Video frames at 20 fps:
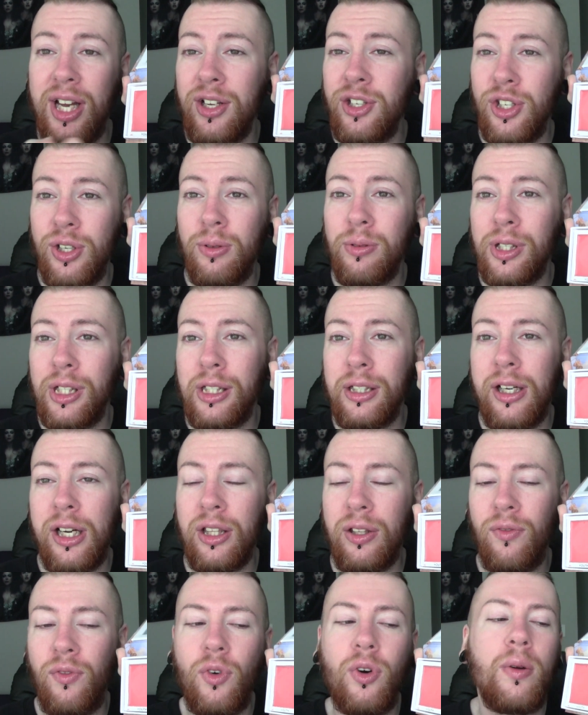I do really
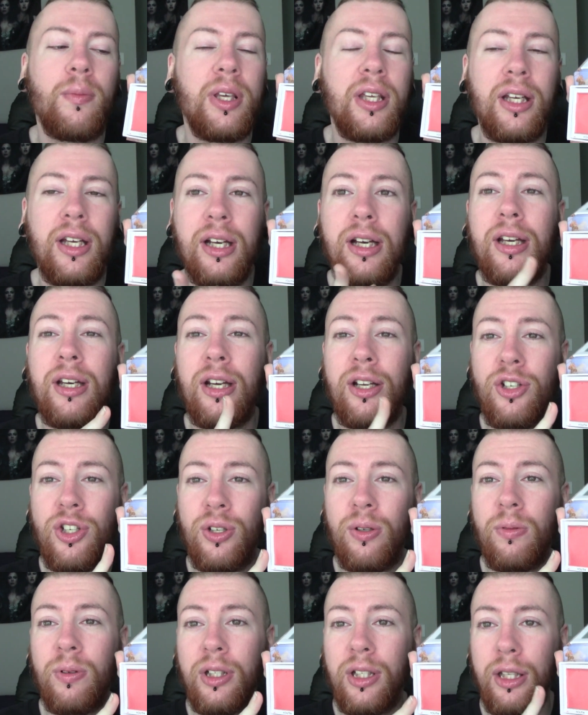like the formula and I
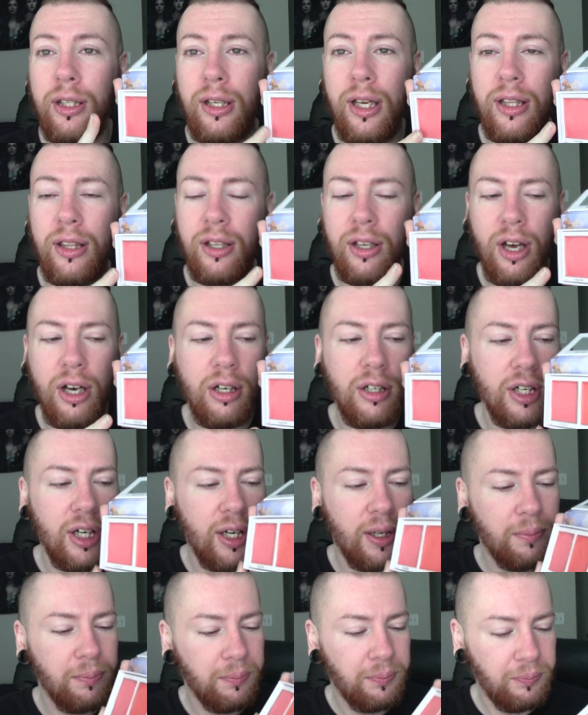do really like the
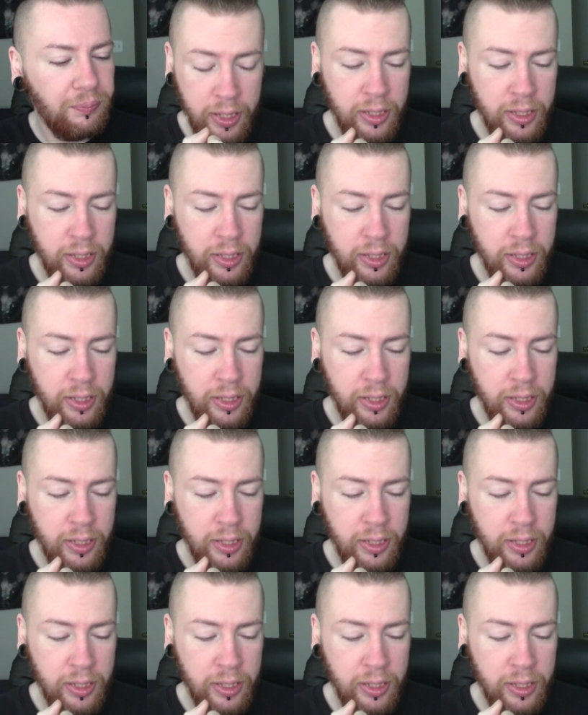color.